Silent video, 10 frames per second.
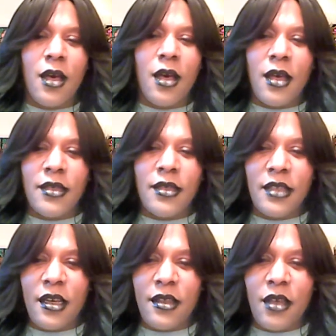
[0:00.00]

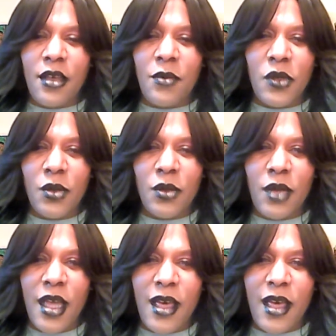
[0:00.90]
Under the
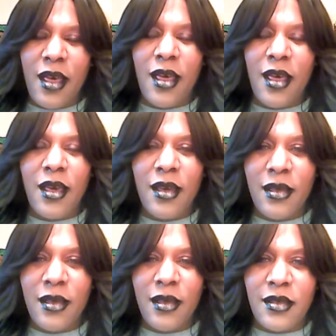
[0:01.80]

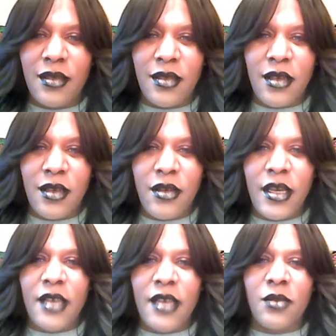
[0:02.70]
moonlight, the
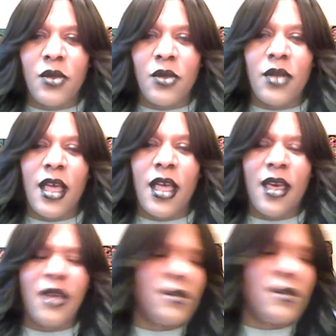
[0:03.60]
serious
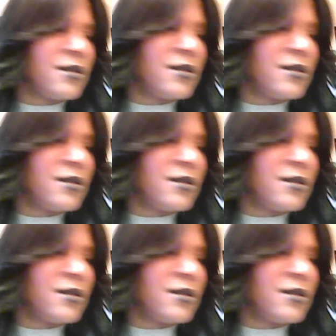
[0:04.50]
moonlight.